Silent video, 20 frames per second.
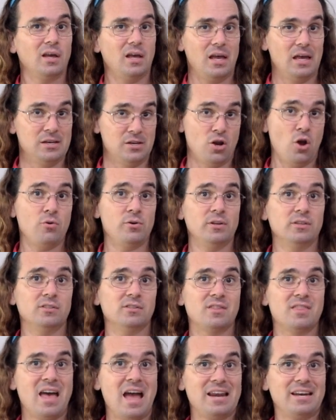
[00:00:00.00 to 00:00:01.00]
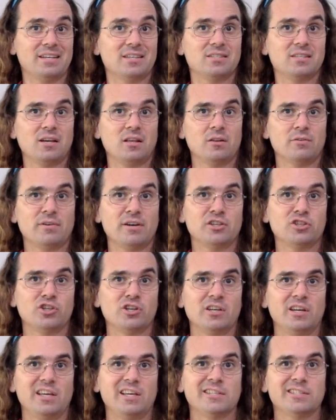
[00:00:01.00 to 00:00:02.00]
And notice that
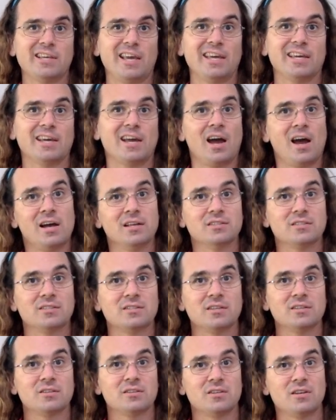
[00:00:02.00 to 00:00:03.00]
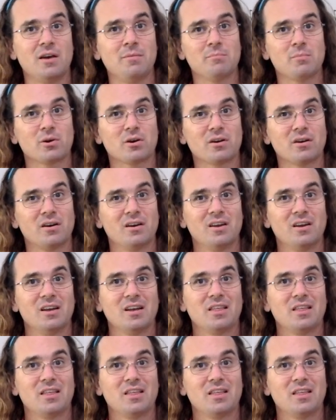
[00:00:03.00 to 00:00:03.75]
acceleration is a constant number,